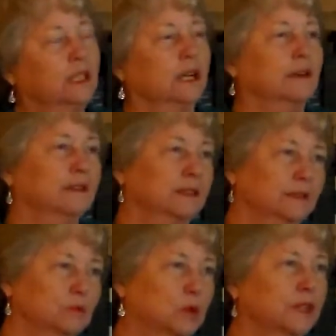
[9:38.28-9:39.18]
are,
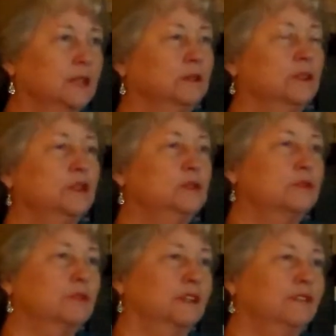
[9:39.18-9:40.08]
working on a
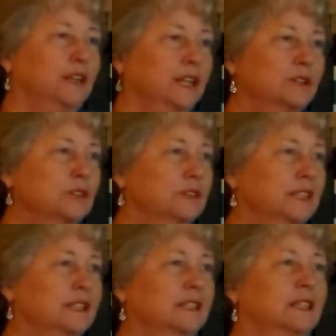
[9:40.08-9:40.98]
shoestring
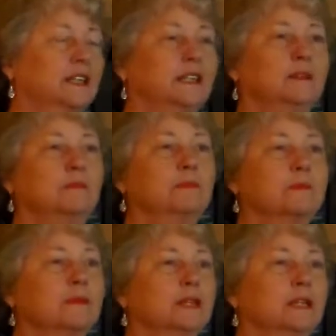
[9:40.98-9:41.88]
financially.
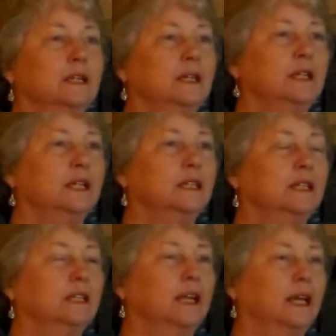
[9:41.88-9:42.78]
It
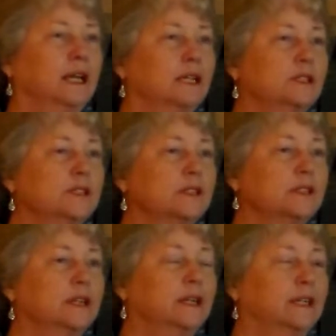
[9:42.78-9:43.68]

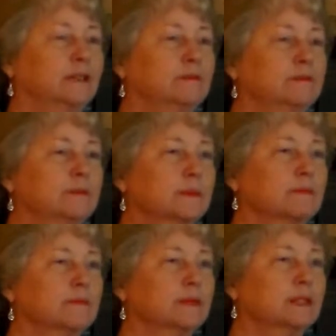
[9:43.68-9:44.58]
has
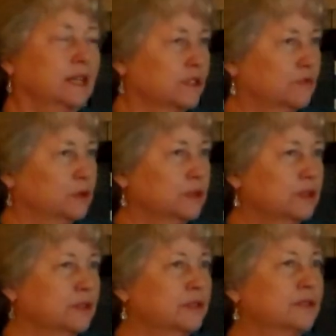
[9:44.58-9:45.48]
task
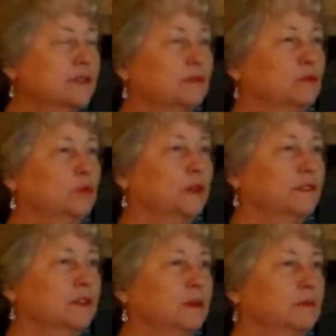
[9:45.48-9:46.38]
forces. One
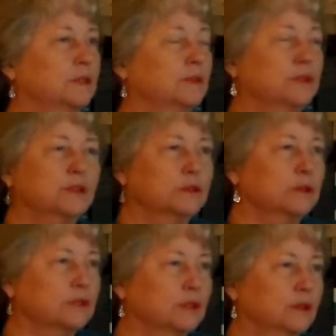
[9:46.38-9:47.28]
of them is on
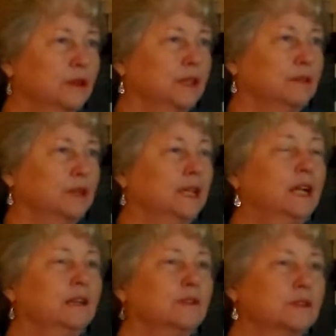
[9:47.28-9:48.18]
Social Security. But
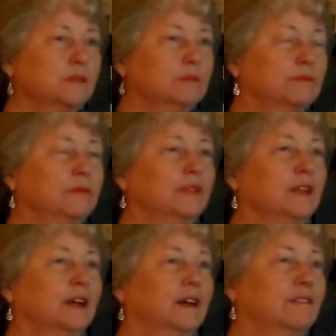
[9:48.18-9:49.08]
there's some
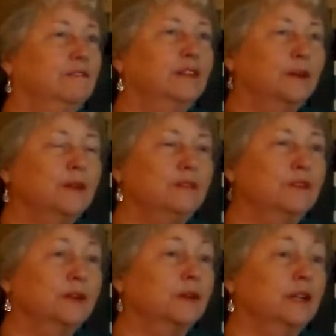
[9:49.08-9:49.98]
very,
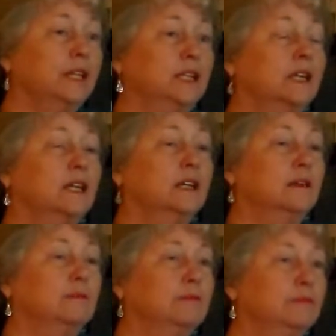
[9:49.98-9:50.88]
very
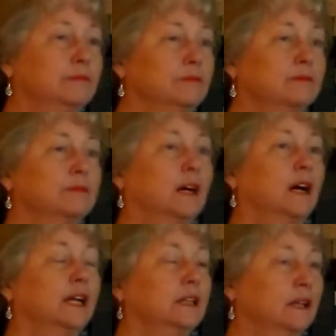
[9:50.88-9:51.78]

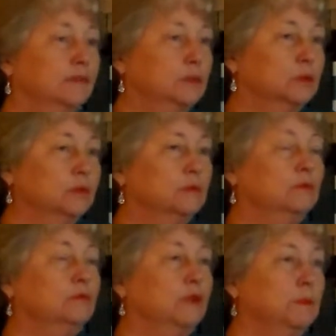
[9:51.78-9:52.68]
high-level
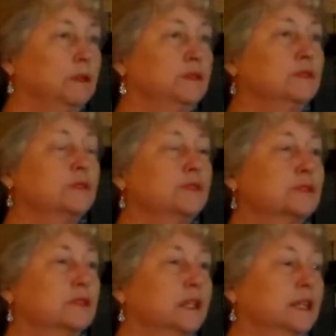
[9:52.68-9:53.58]

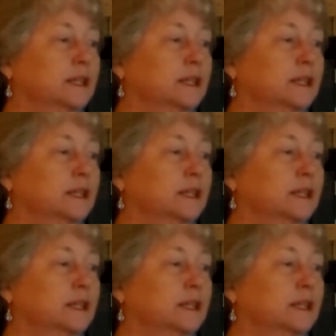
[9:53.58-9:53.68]
women's